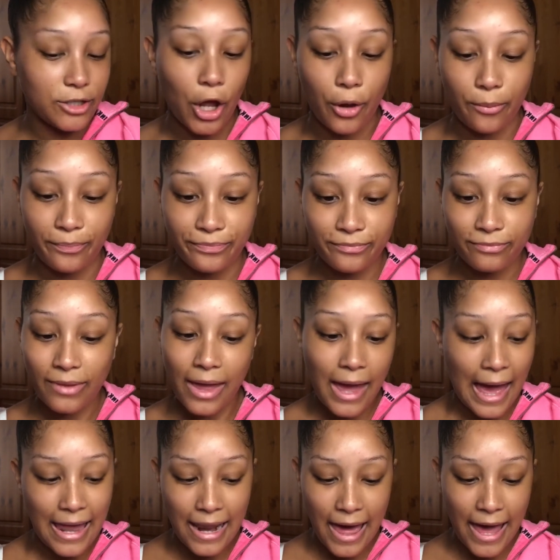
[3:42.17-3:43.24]
No,
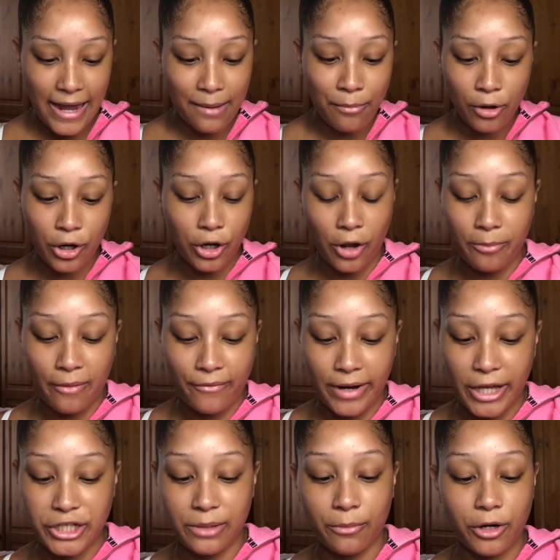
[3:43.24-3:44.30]
I lied. I'm not going to go in my
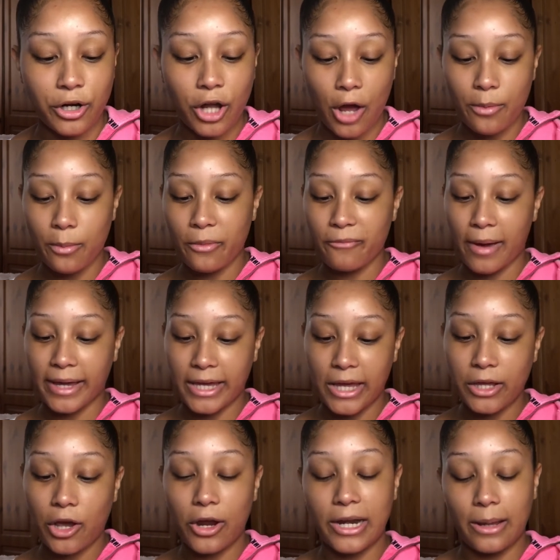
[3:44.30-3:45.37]
foundation. I'm going to go in with my
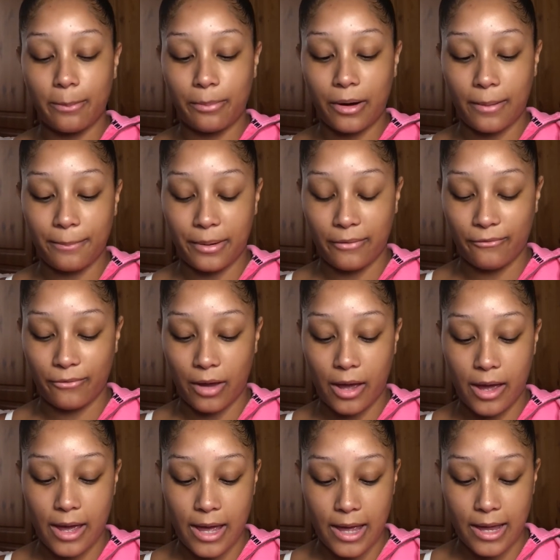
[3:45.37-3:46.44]
Kiko Lip Plumping
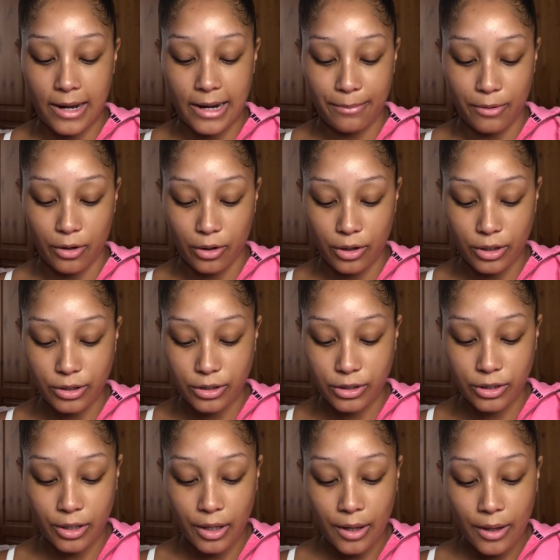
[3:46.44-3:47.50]
lip gloss
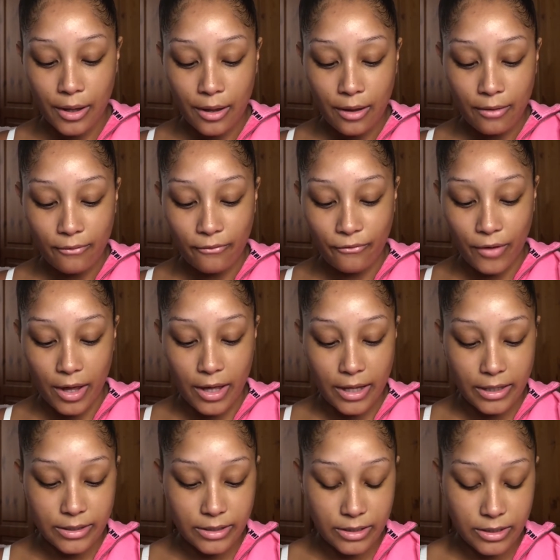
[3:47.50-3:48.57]

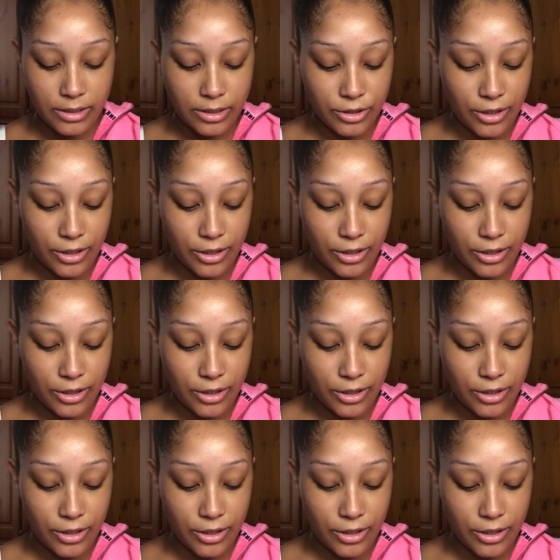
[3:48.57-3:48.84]
first.